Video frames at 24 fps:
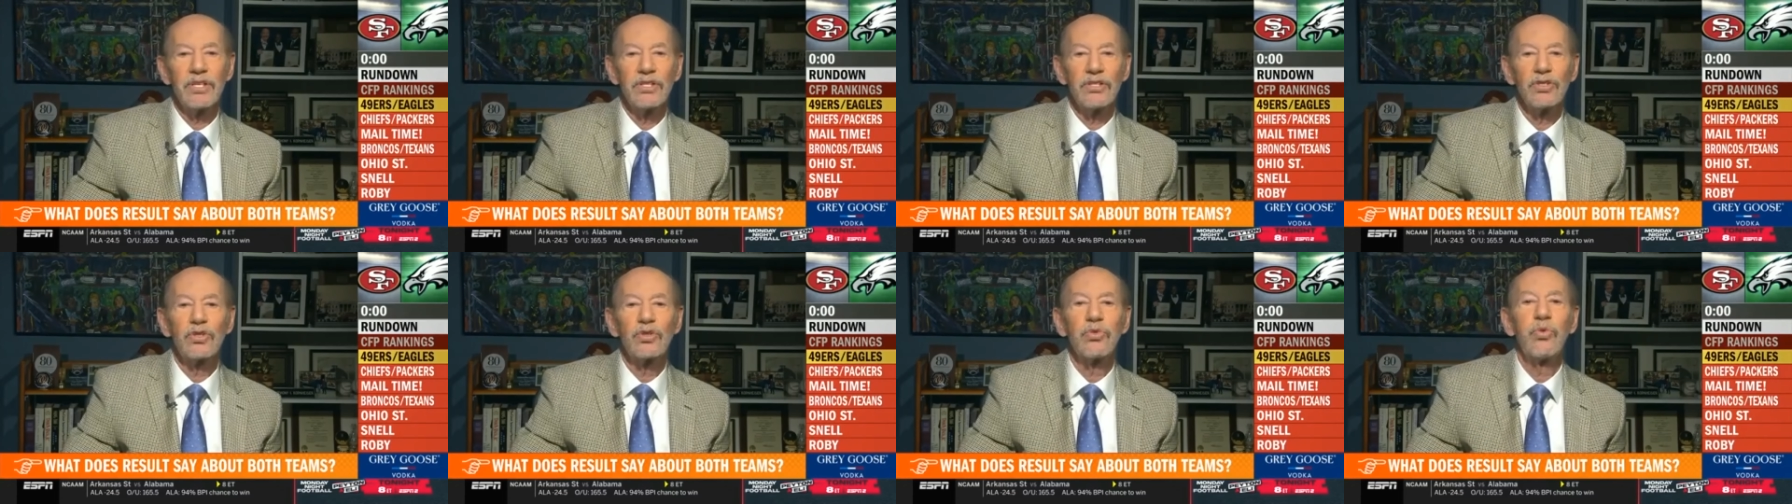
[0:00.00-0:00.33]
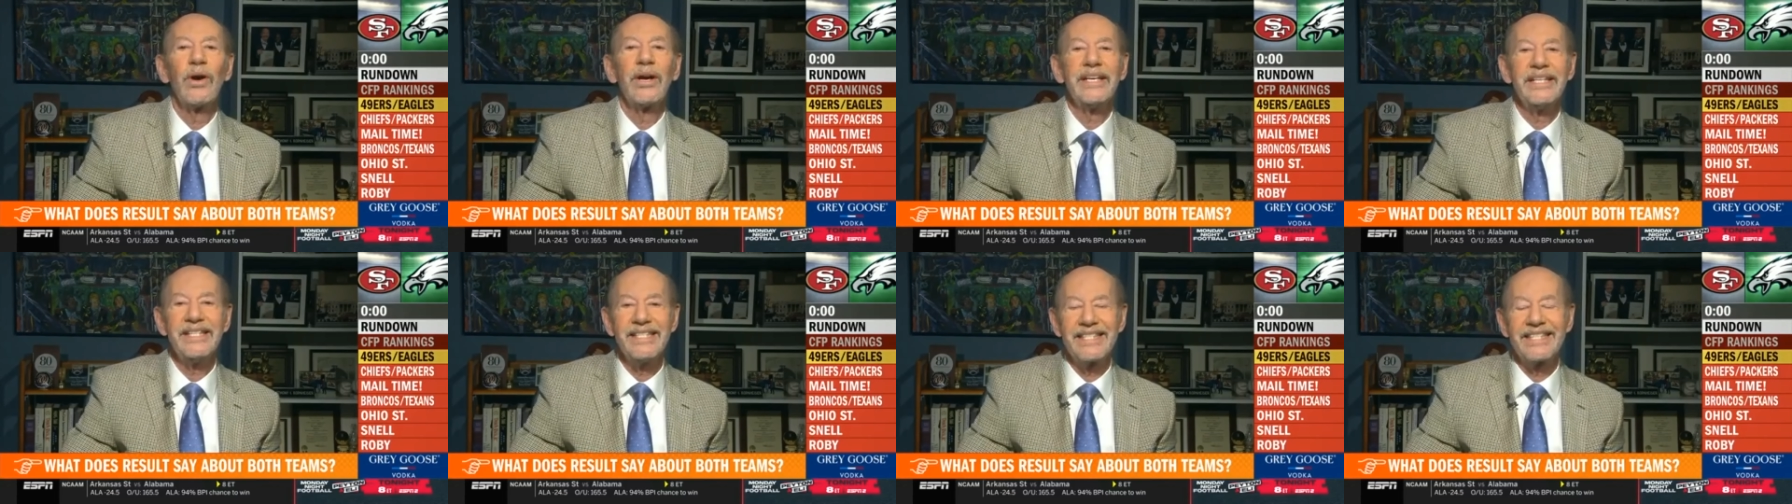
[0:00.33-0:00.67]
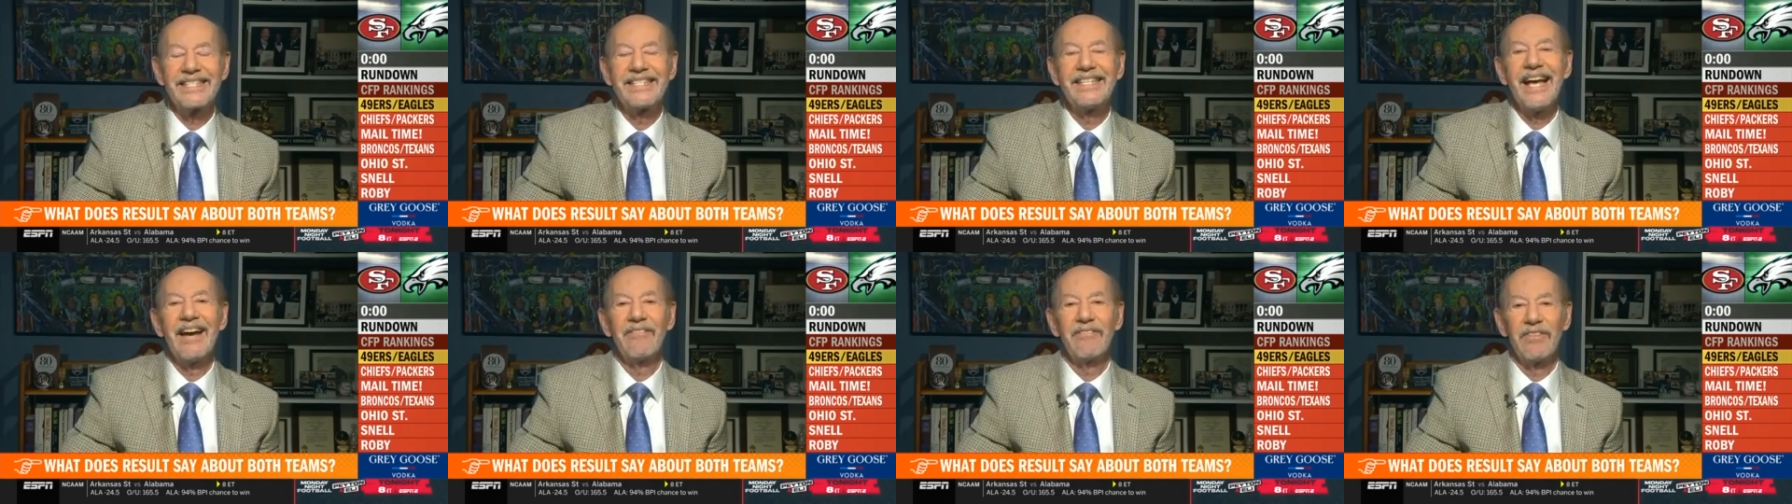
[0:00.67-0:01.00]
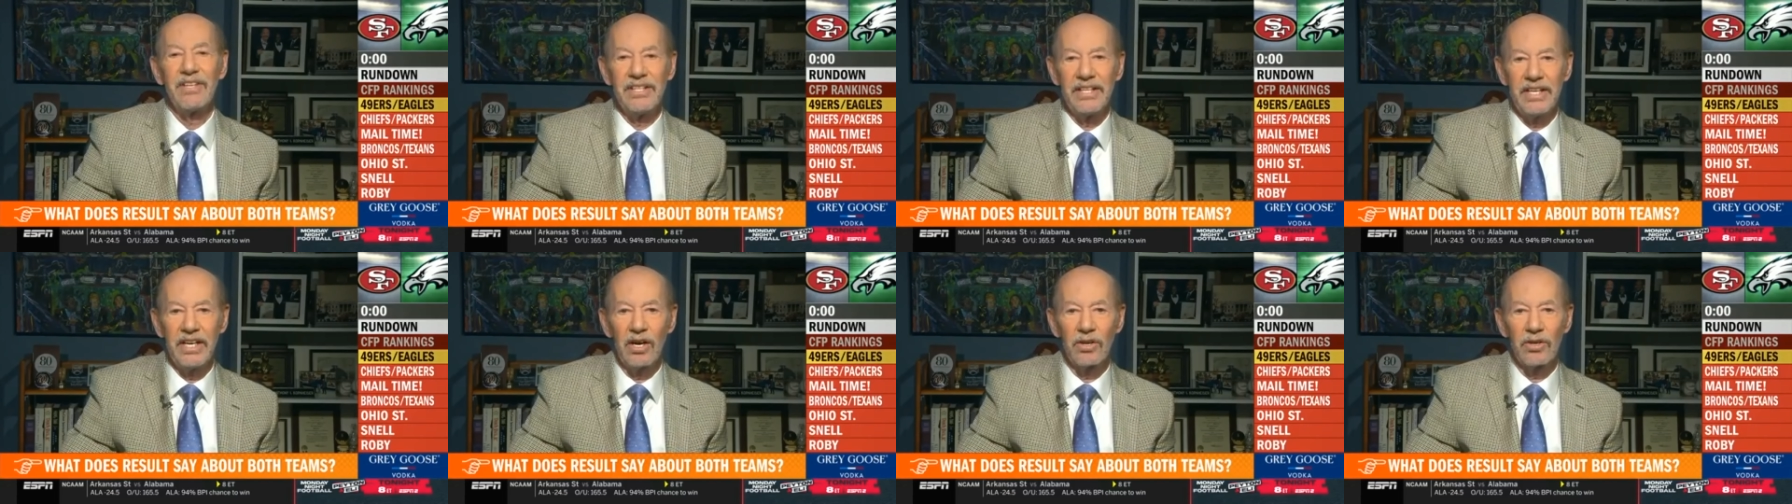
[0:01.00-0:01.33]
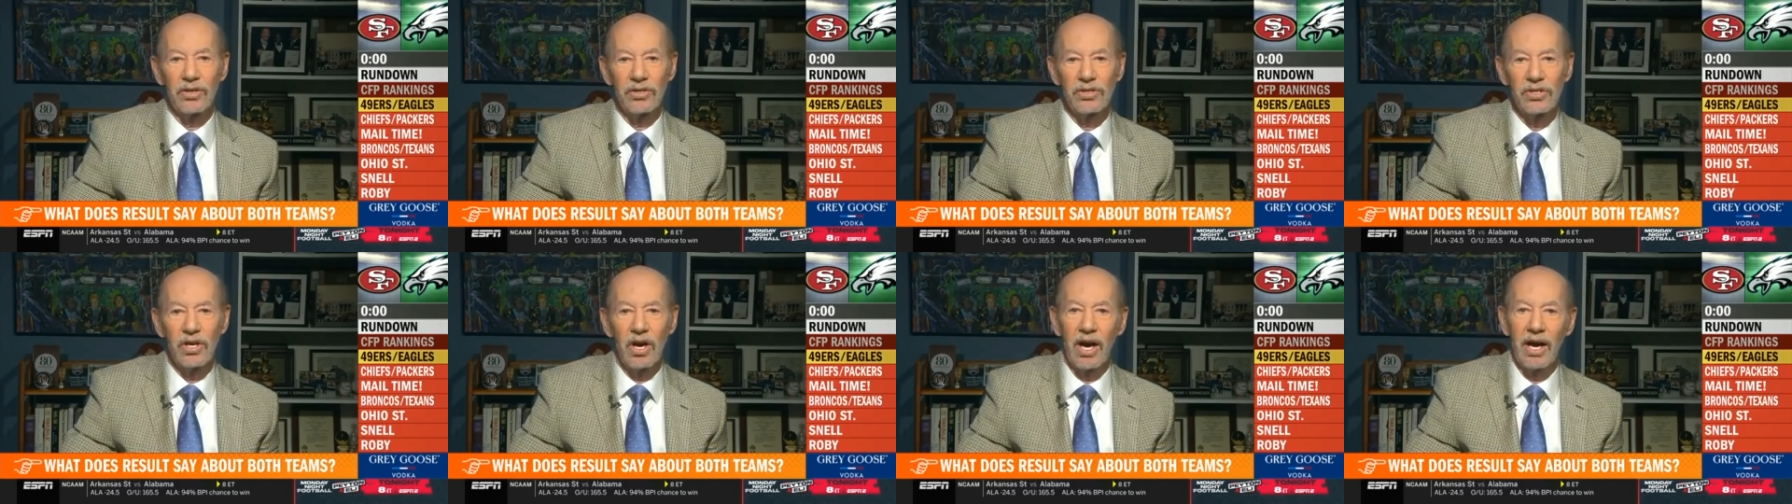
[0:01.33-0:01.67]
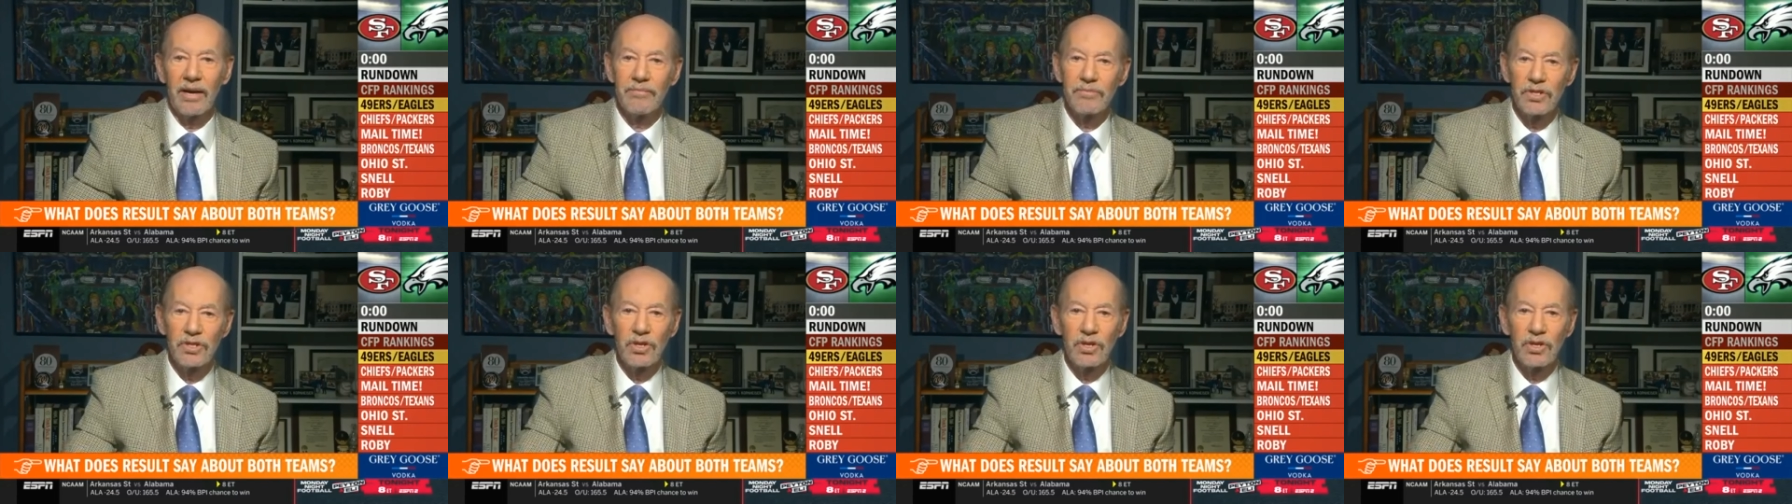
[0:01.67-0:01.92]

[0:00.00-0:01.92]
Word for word: and 27 the other time. Yeah.